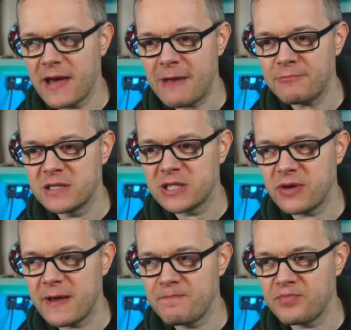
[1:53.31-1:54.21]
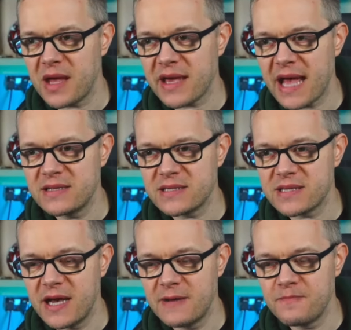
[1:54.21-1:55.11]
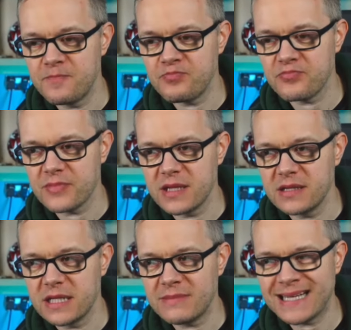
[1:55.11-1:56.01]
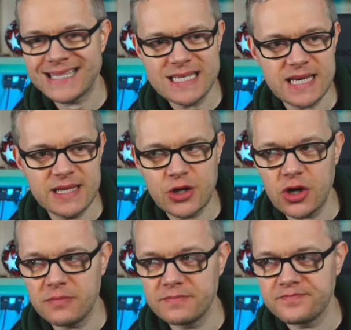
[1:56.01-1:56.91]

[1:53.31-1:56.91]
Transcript: It happened to him against Man City in the Cup.